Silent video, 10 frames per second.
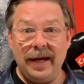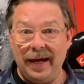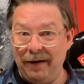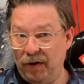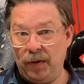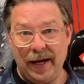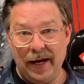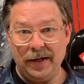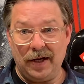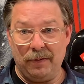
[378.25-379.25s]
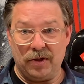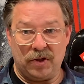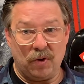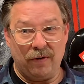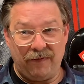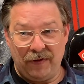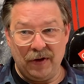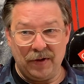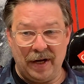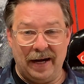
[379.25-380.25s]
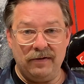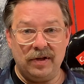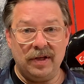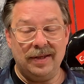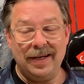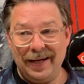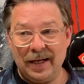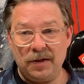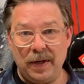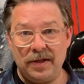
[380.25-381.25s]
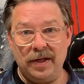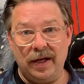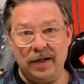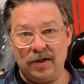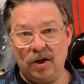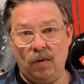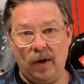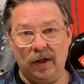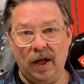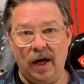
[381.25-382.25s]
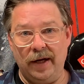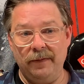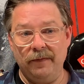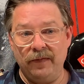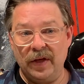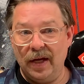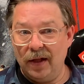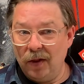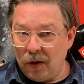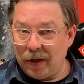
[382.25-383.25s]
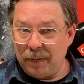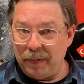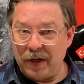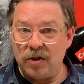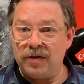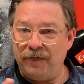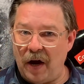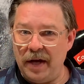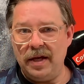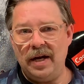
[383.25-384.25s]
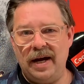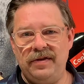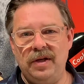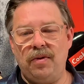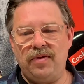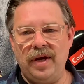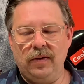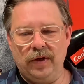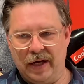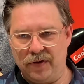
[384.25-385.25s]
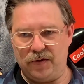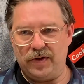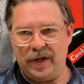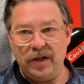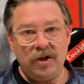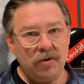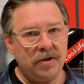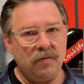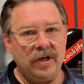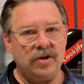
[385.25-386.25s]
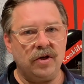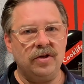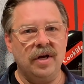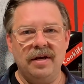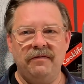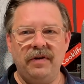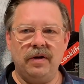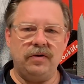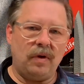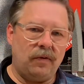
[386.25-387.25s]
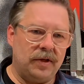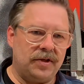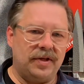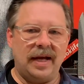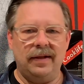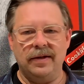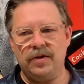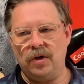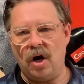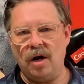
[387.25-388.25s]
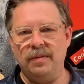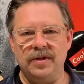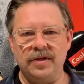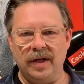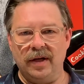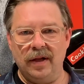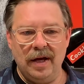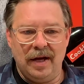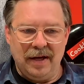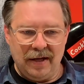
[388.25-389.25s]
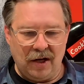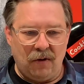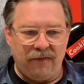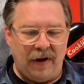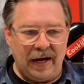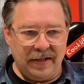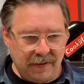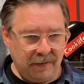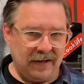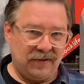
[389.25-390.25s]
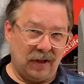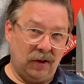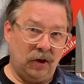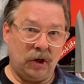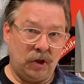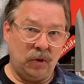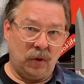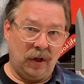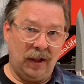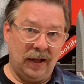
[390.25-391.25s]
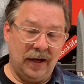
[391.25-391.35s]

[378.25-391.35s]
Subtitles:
If you can't come to the store and feel the knives, the next best thing is to go online, look at the pictures, find the knives that you think look interesting, do some research, figure out, do I want stainless or carbon steel? You know, find some knives that look cool.